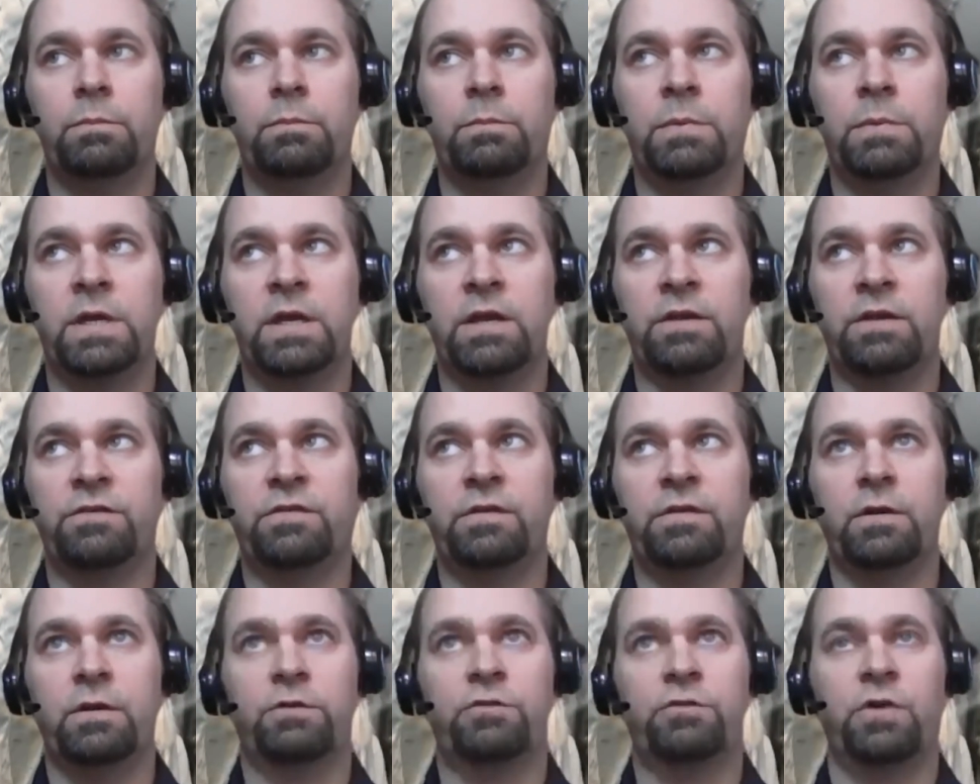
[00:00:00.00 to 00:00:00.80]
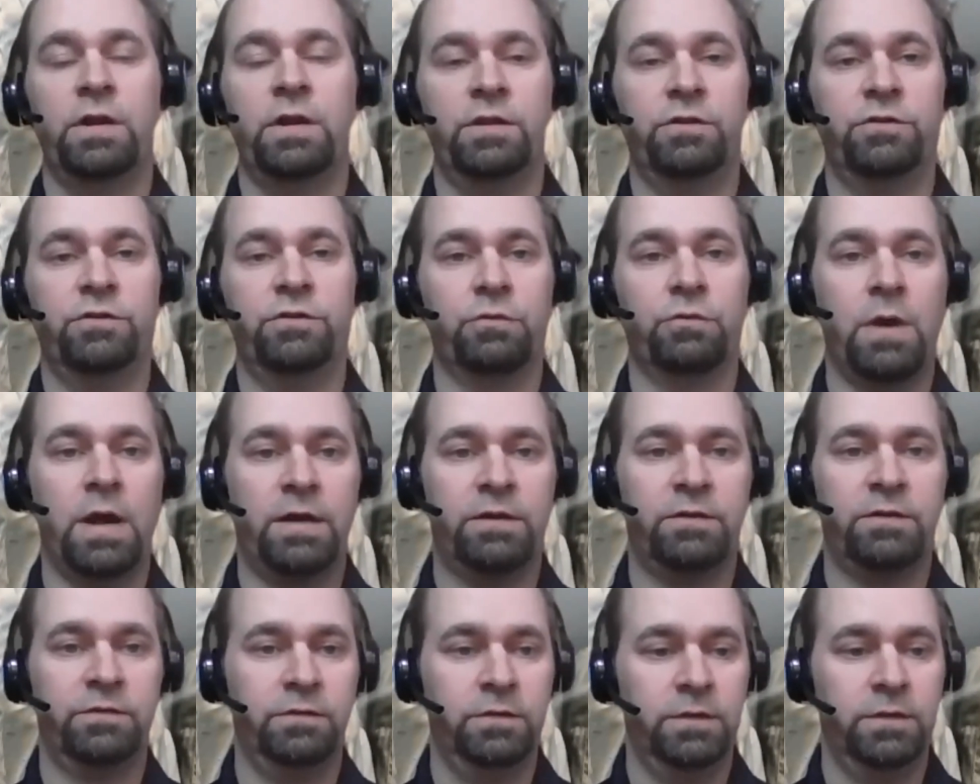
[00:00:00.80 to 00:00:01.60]
because they're trying to
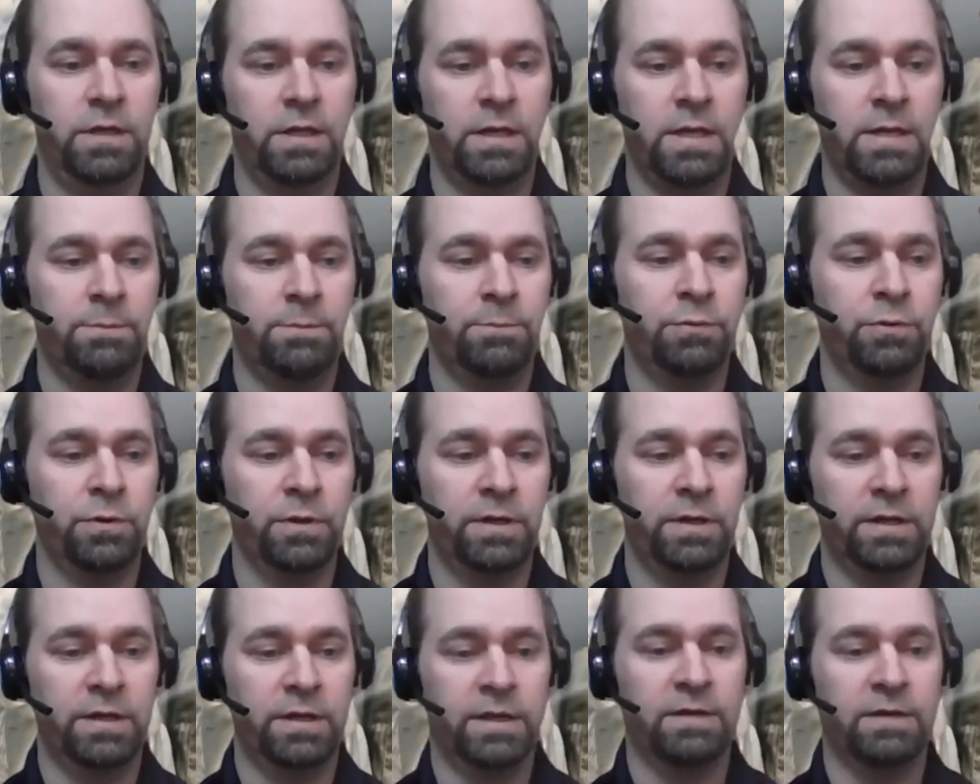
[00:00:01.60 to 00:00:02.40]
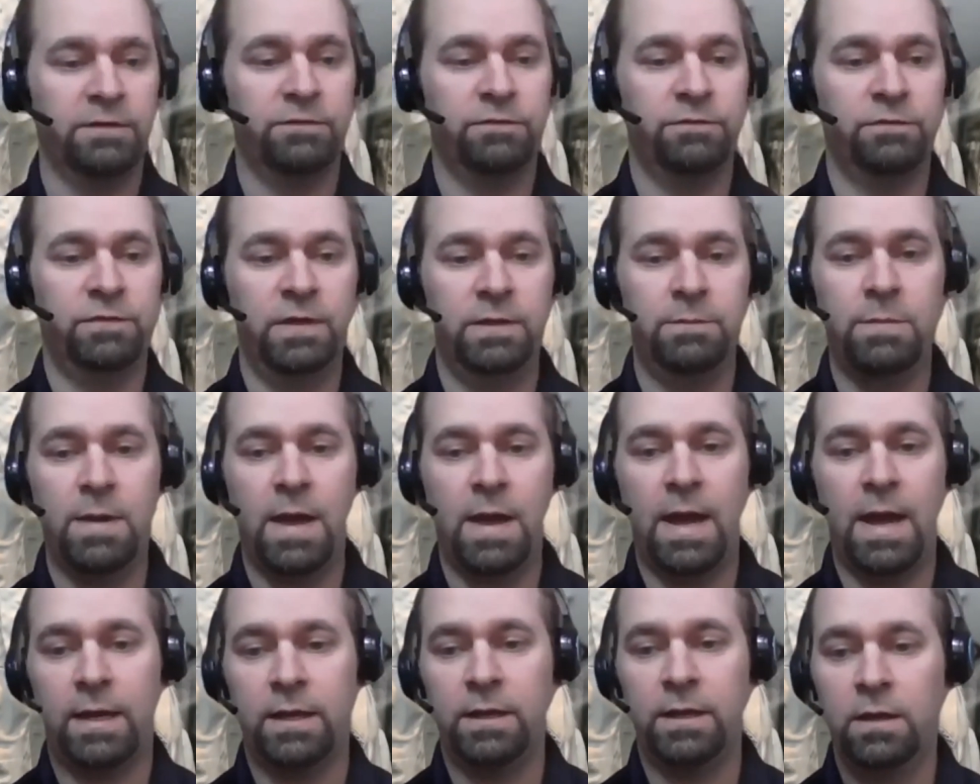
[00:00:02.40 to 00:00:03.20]
direct an input and give
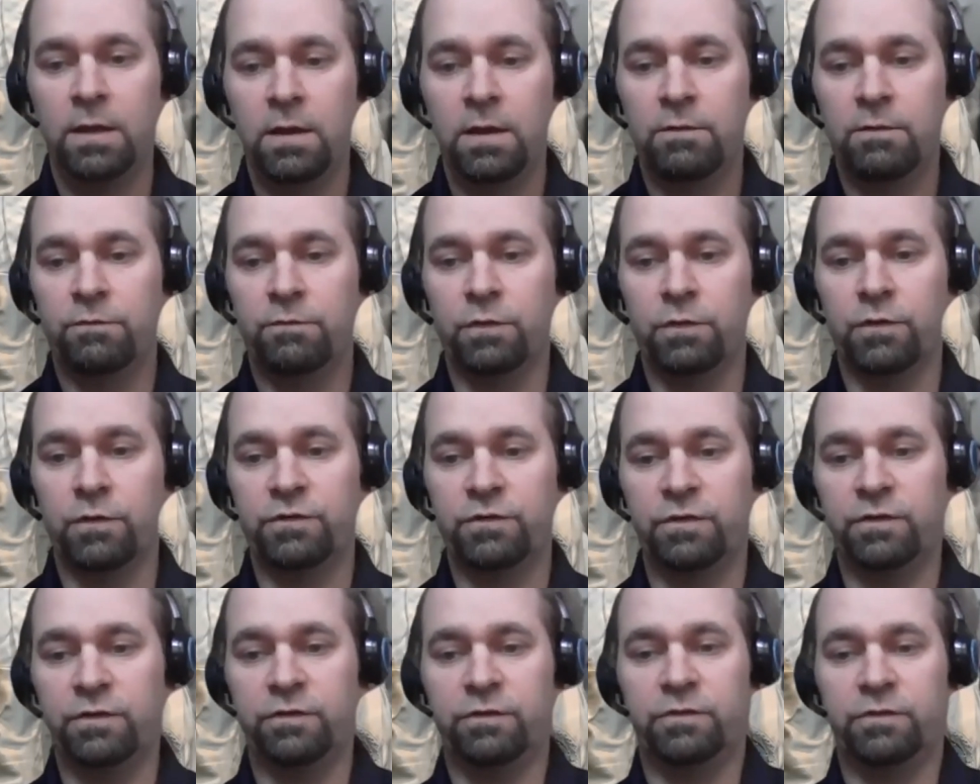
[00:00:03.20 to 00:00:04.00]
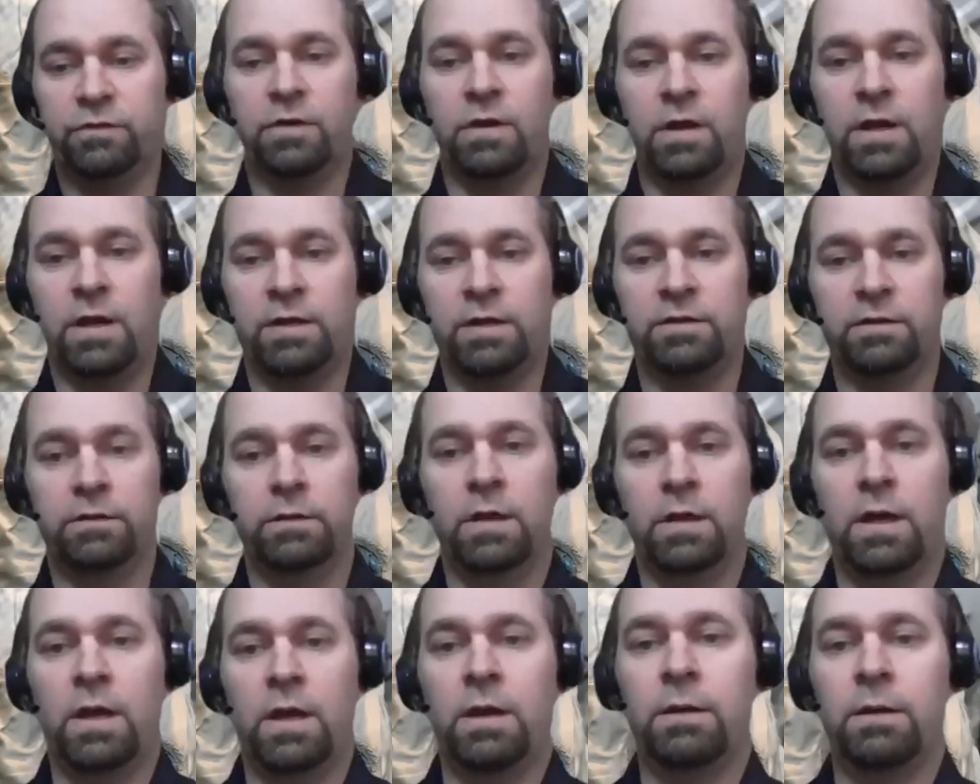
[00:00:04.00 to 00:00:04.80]
feedback versus
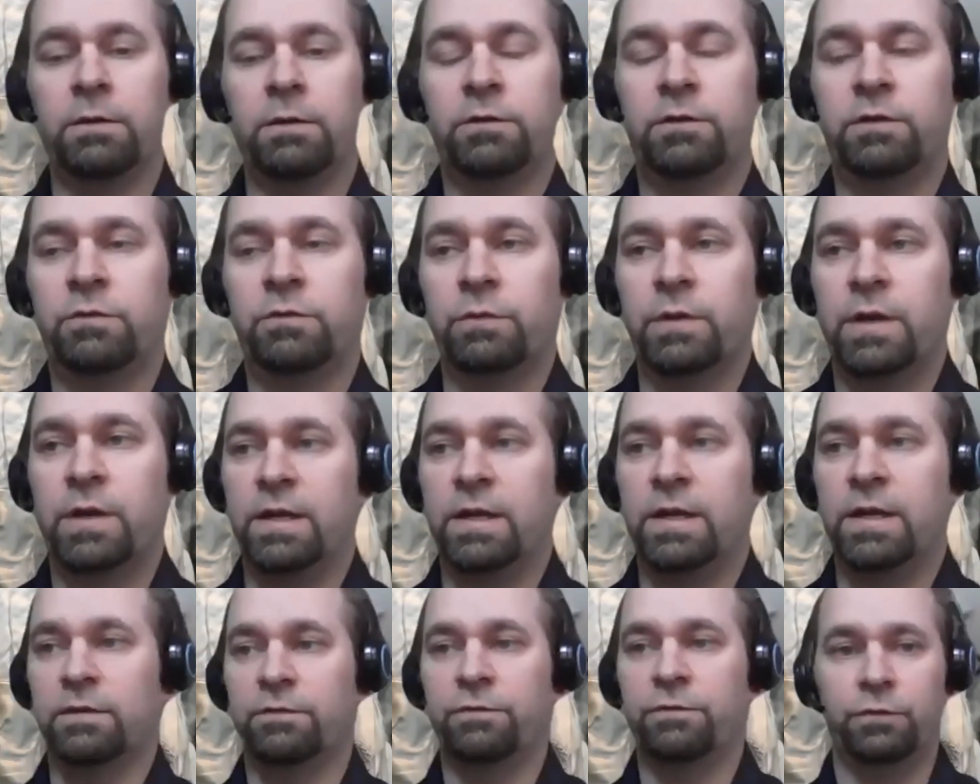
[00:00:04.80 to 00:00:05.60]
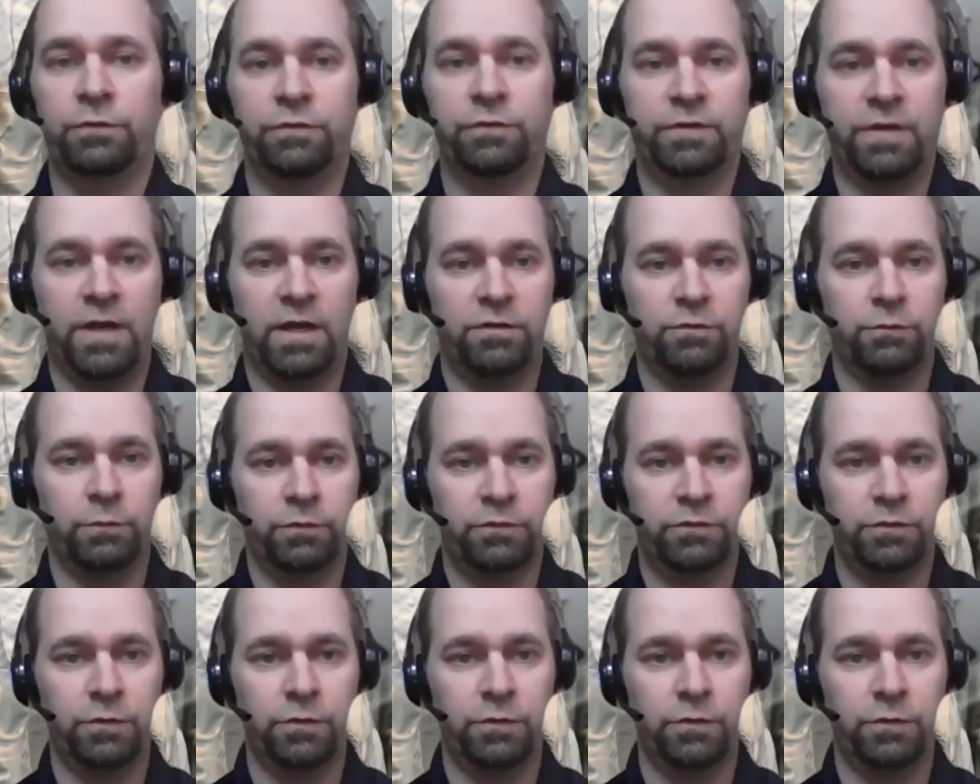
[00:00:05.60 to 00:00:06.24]
creating the full schedule.